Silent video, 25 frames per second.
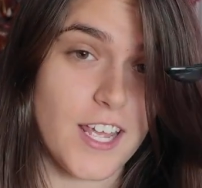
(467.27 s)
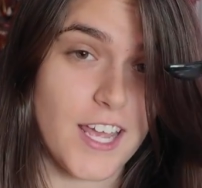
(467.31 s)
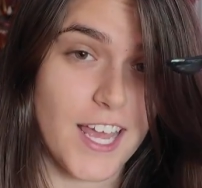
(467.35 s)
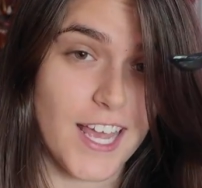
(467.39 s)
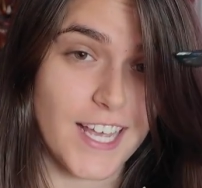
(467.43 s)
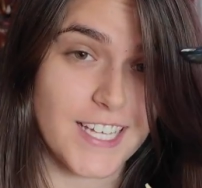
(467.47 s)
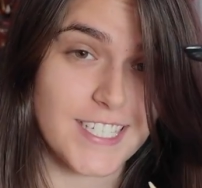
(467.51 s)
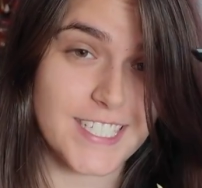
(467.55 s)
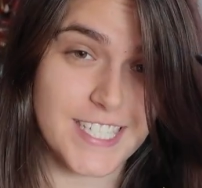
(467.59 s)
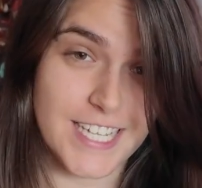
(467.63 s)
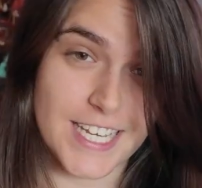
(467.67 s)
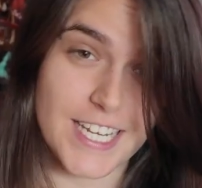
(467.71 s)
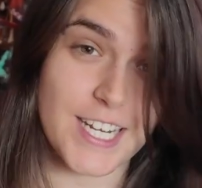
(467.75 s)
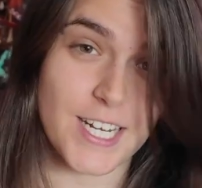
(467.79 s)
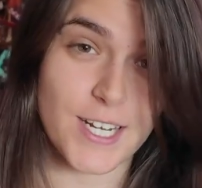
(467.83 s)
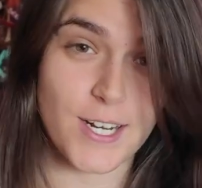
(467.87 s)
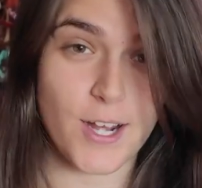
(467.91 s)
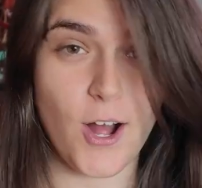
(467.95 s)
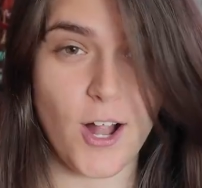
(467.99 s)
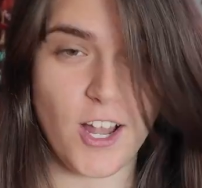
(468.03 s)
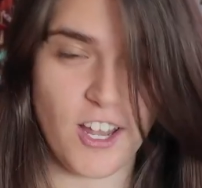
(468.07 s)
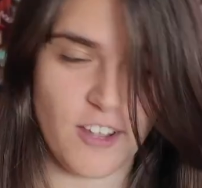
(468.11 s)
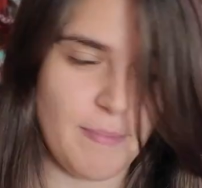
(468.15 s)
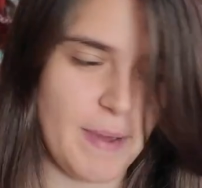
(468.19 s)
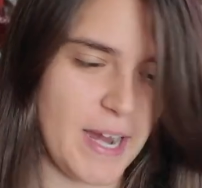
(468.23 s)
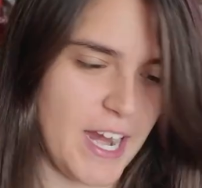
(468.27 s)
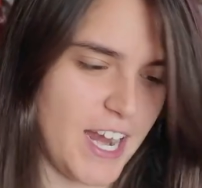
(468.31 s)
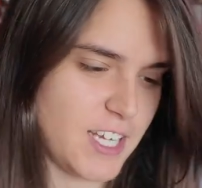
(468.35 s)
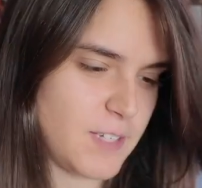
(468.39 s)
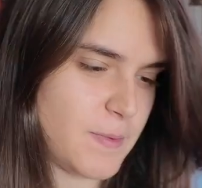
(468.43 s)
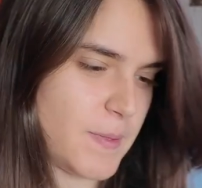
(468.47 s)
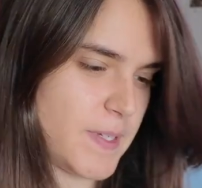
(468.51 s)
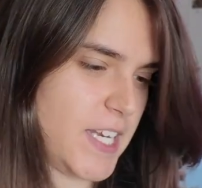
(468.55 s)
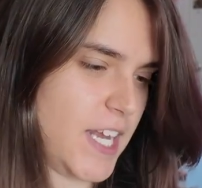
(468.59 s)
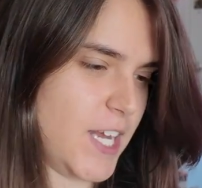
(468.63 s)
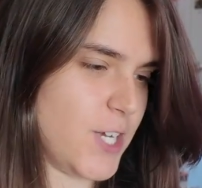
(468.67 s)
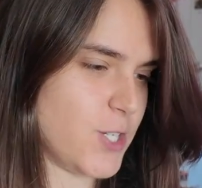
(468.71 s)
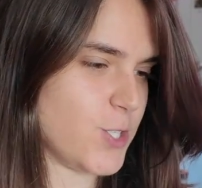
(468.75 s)
exceeded all of my
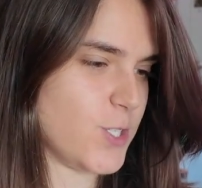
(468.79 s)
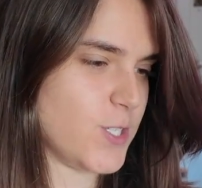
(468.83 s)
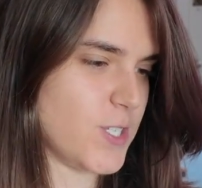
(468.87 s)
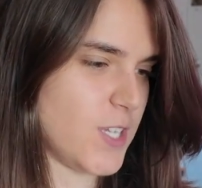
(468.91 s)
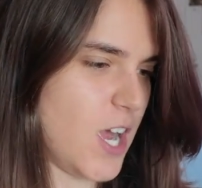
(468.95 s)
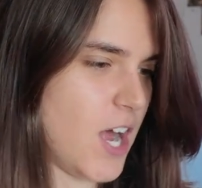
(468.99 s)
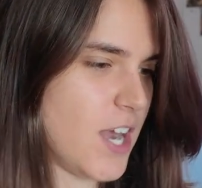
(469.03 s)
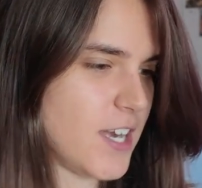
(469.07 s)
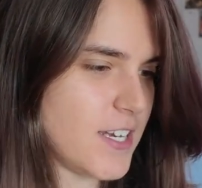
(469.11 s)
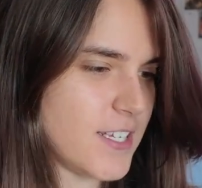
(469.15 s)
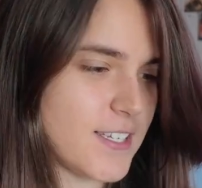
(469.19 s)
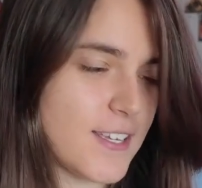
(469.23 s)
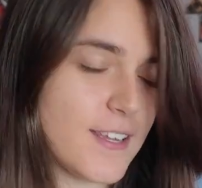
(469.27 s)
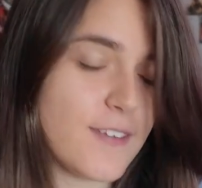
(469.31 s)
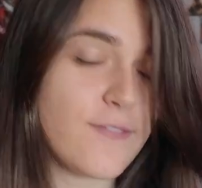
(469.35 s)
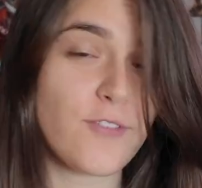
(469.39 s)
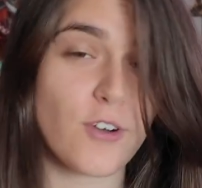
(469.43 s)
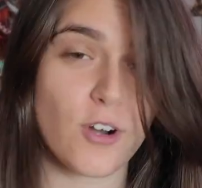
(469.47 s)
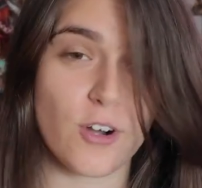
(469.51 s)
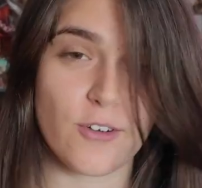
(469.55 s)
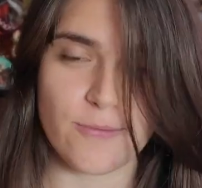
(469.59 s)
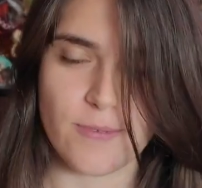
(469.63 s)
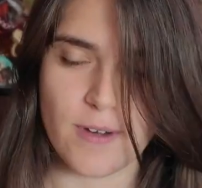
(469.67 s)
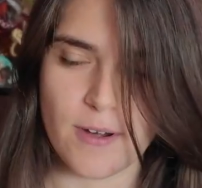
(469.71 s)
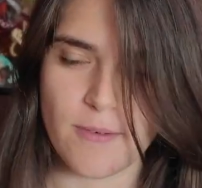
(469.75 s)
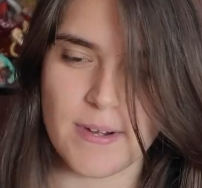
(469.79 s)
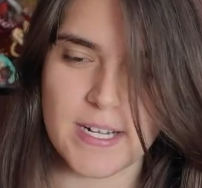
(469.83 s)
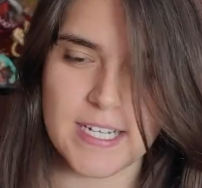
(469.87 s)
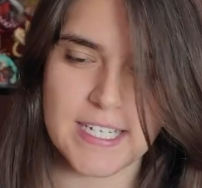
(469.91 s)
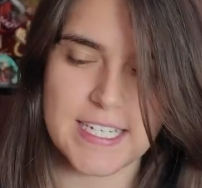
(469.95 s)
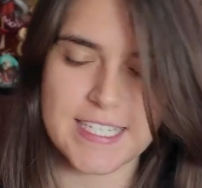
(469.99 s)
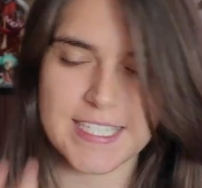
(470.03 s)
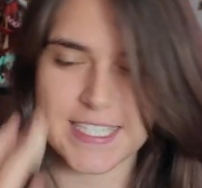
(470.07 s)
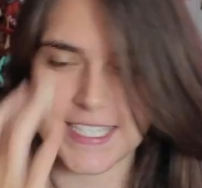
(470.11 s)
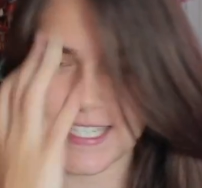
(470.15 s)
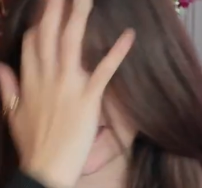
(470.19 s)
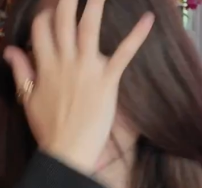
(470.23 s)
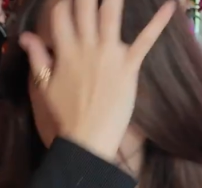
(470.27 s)
expectations. Honestly, for a
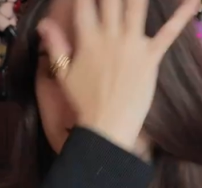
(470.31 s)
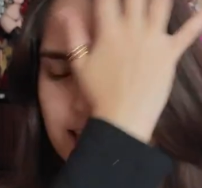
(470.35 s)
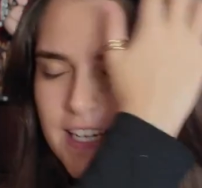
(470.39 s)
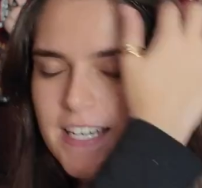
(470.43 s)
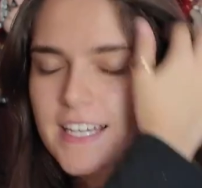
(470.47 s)
re-release,